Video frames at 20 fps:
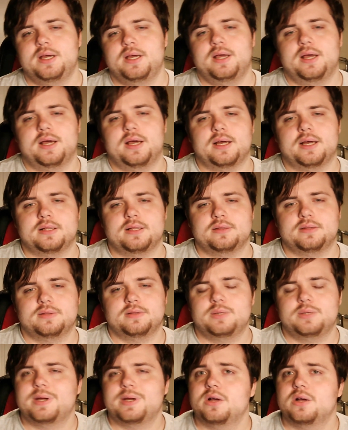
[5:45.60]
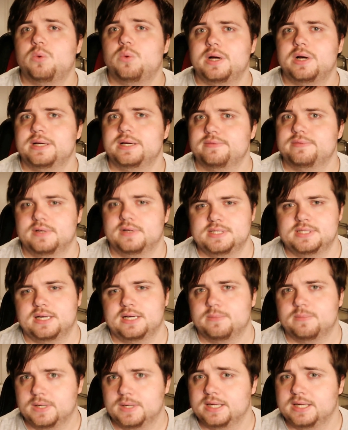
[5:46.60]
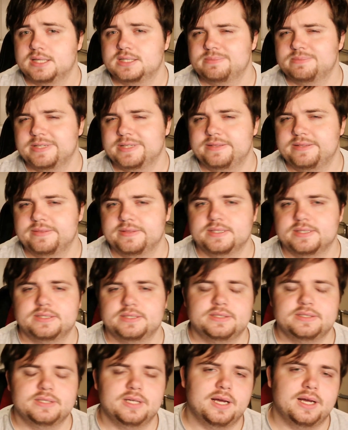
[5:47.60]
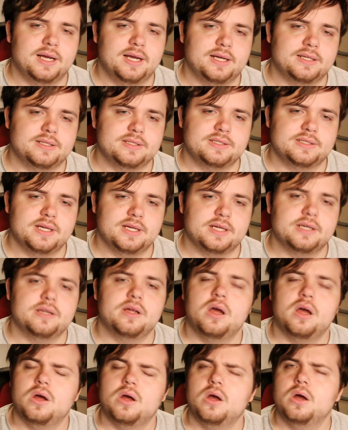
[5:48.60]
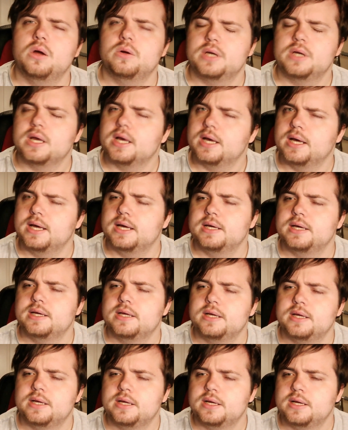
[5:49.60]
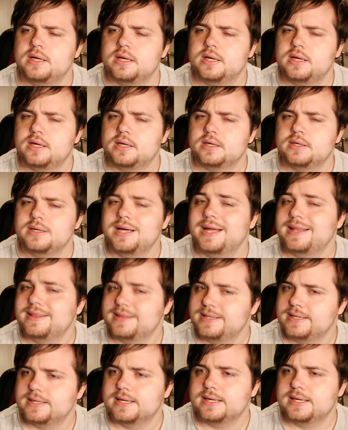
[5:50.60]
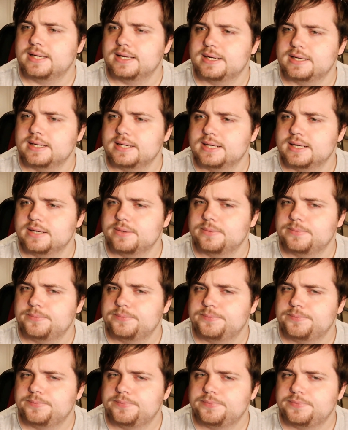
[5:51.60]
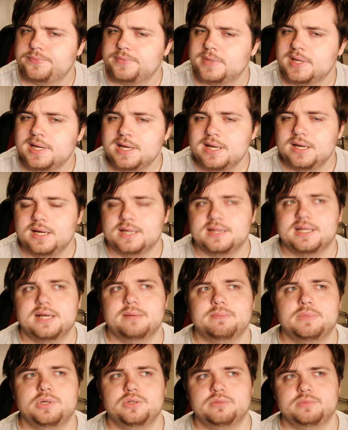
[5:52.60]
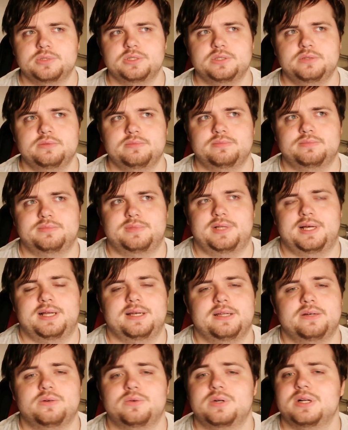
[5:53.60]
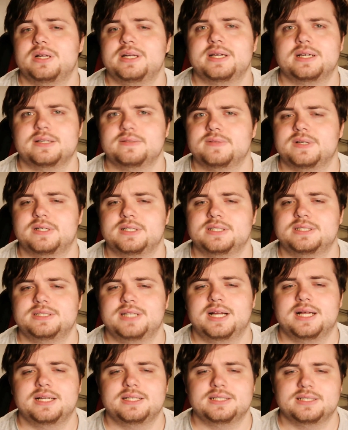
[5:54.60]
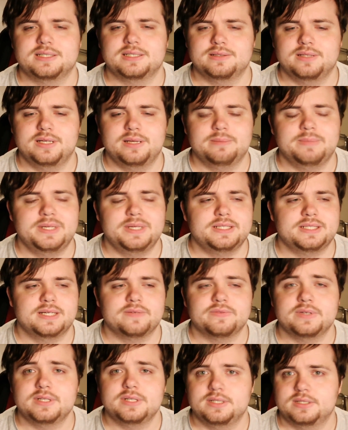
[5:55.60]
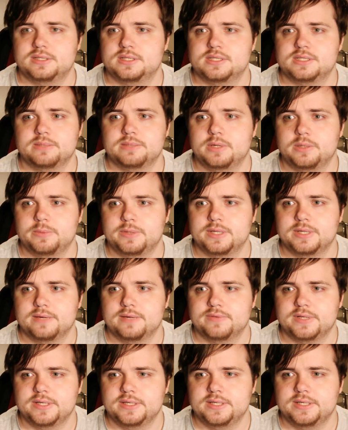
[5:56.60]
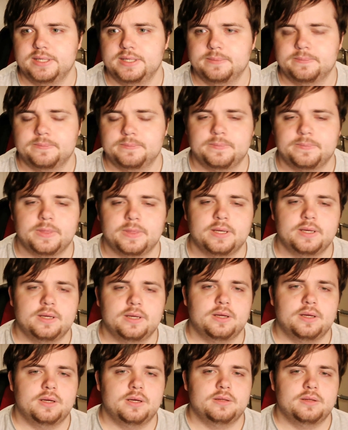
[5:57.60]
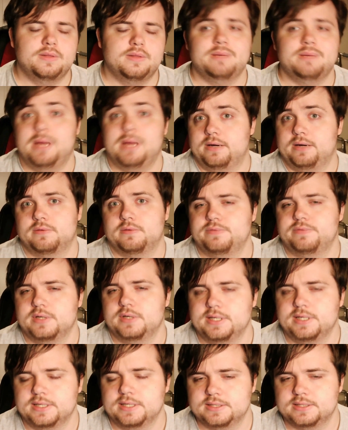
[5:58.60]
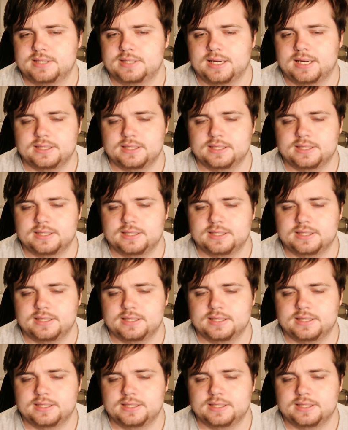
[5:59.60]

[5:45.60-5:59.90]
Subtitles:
And they went quiet for a second when I explained this and said, okay, I think I get it now. And that moment, that little click of understanding, it means everything to someone with FND. They may not fully understand it,